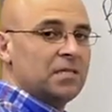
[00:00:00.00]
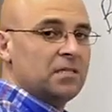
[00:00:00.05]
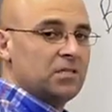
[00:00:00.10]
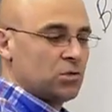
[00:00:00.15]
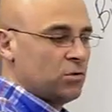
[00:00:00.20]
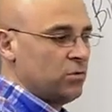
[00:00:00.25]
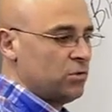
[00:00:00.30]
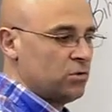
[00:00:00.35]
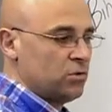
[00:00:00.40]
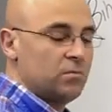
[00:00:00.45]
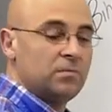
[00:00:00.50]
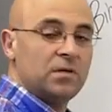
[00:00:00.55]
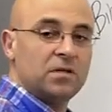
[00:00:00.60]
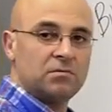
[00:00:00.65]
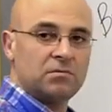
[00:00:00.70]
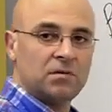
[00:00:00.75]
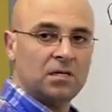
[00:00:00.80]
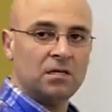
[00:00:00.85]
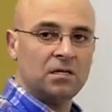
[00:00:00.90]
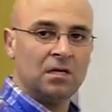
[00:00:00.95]
is going to be
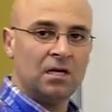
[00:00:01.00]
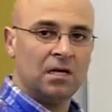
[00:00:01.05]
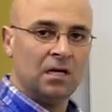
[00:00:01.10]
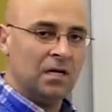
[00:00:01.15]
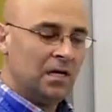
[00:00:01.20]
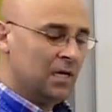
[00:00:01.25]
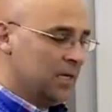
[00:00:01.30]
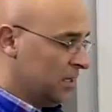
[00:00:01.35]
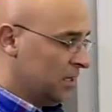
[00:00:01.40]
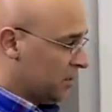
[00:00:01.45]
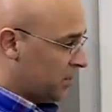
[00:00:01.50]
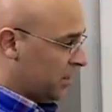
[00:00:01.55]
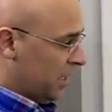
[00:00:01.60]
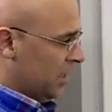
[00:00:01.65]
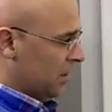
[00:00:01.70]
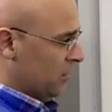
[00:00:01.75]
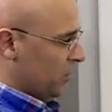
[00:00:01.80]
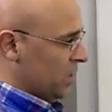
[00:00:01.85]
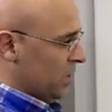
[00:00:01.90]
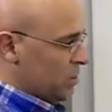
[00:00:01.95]
3.
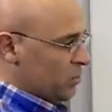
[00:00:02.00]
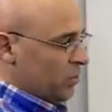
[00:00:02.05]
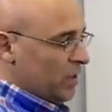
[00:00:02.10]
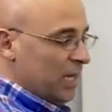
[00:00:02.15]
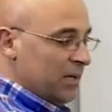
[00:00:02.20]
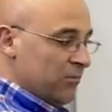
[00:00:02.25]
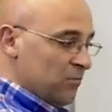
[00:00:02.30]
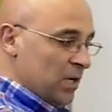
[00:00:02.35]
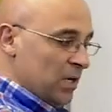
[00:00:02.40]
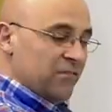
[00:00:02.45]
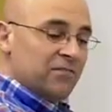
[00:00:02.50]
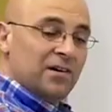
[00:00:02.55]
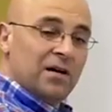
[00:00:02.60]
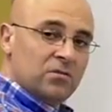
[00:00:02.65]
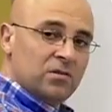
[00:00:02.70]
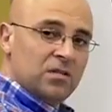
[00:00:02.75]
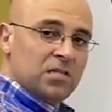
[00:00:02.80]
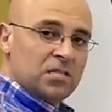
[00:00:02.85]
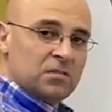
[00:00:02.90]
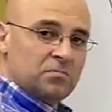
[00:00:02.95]
Then once I
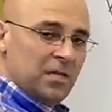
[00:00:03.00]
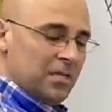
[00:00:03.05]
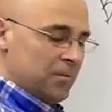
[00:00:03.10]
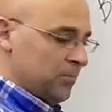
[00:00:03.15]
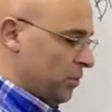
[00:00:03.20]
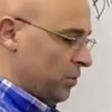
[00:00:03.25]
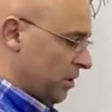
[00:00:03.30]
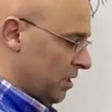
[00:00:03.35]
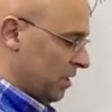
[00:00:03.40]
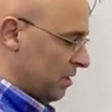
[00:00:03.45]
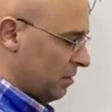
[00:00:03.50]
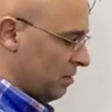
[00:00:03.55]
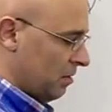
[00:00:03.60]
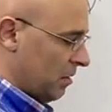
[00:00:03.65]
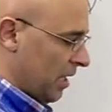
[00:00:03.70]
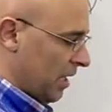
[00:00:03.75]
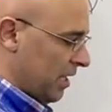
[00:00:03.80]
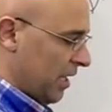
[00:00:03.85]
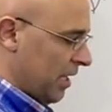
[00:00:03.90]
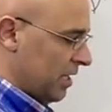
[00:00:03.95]
found this midpoint,
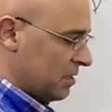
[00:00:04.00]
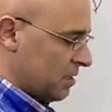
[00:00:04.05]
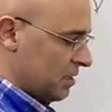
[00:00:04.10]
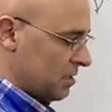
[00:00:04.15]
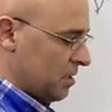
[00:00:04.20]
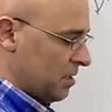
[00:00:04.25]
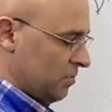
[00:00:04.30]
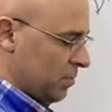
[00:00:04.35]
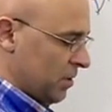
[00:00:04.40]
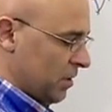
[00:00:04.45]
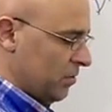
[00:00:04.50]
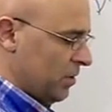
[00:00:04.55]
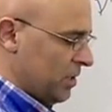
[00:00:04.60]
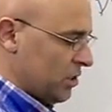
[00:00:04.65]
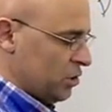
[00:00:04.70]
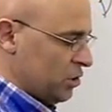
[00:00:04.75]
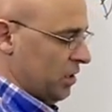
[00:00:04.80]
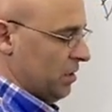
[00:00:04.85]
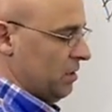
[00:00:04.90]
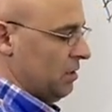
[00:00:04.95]
I ask a simple
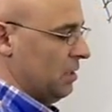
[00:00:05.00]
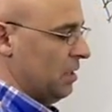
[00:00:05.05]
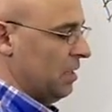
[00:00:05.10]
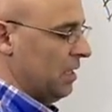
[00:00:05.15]
question.